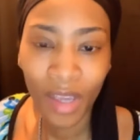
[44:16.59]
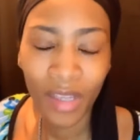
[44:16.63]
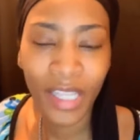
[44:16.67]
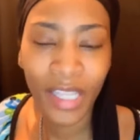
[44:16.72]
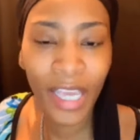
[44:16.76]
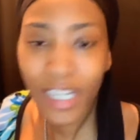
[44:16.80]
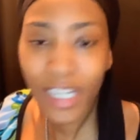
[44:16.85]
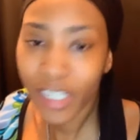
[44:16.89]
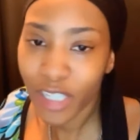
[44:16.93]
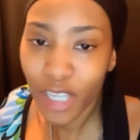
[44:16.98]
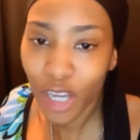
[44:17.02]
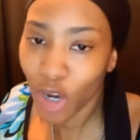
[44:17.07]

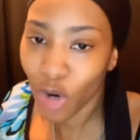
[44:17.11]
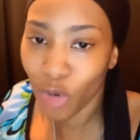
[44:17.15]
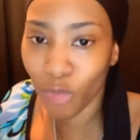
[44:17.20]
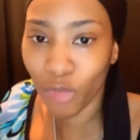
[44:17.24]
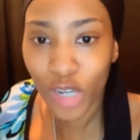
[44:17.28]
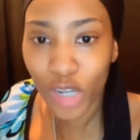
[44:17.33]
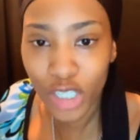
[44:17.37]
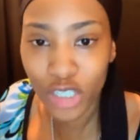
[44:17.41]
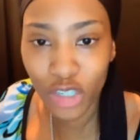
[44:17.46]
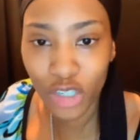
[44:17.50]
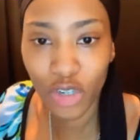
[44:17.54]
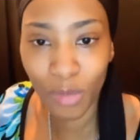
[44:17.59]
That's the
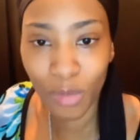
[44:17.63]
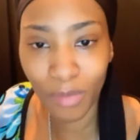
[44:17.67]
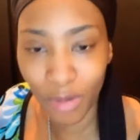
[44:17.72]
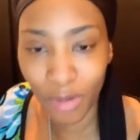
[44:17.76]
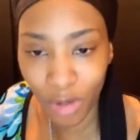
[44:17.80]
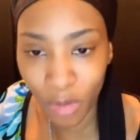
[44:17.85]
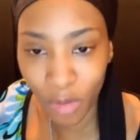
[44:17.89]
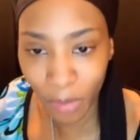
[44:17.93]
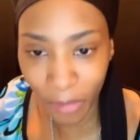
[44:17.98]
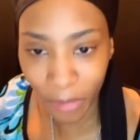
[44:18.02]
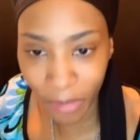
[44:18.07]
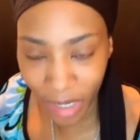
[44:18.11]
original
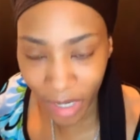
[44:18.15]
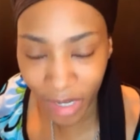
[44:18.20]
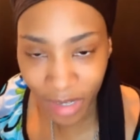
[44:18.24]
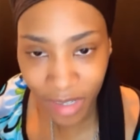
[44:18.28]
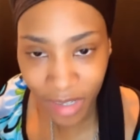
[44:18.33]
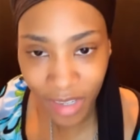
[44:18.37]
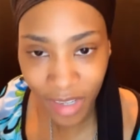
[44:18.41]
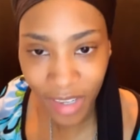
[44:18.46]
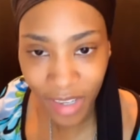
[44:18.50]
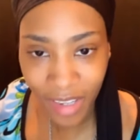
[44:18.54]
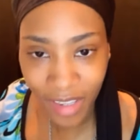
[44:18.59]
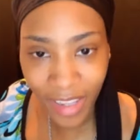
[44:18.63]
blueprint.
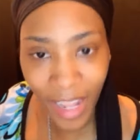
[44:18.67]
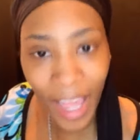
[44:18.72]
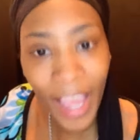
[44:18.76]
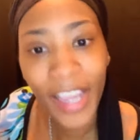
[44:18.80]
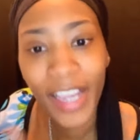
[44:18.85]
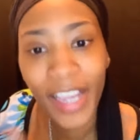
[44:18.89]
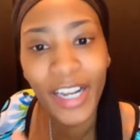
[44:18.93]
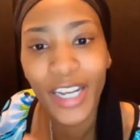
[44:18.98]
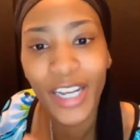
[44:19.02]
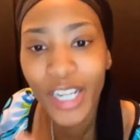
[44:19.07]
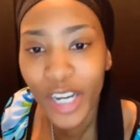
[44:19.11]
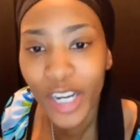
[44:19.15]
Like
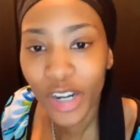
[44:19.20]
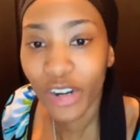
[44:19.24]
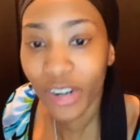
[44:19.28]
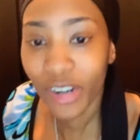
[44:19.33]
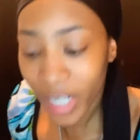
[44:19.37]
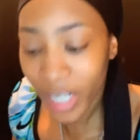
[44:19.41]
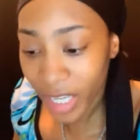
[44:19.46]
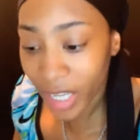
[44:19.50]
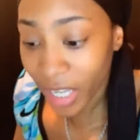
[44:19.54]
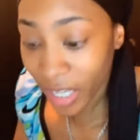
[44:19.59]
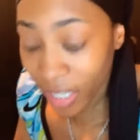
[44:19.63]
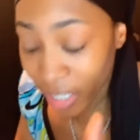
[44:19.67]

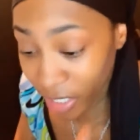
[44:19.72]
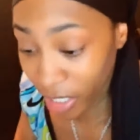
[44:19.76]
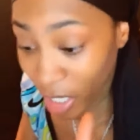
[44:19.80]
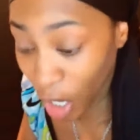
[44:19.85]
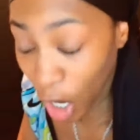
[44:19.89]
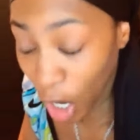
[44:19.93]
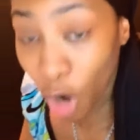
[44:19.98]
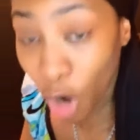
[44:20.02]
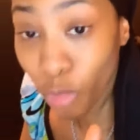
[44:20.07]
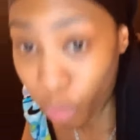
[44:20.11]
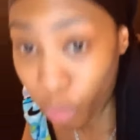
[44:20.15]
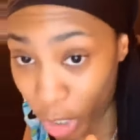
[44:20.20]
literally, it's the
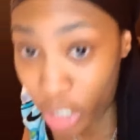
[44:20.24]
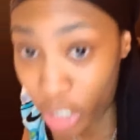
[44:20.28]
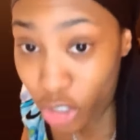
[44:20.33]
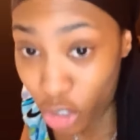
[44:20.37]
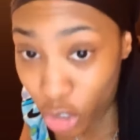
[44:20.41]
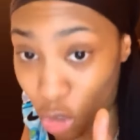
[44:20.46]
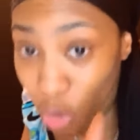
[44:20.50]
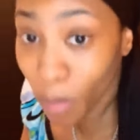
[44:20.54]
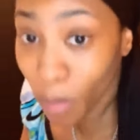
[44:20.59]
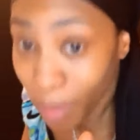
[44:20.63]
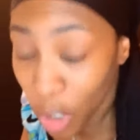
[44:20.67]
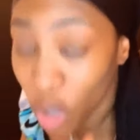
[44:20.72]

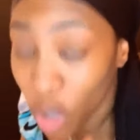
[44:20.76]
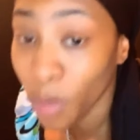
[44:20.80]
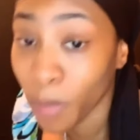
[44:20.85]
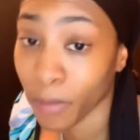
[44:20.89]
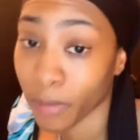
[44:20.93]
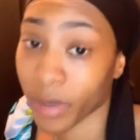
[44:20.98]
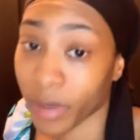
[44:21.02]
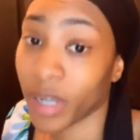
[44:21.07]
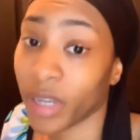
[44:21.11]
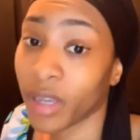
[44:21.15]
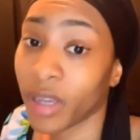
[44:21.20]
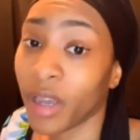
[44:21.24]
original
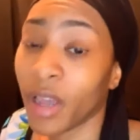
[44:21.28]
blueprint.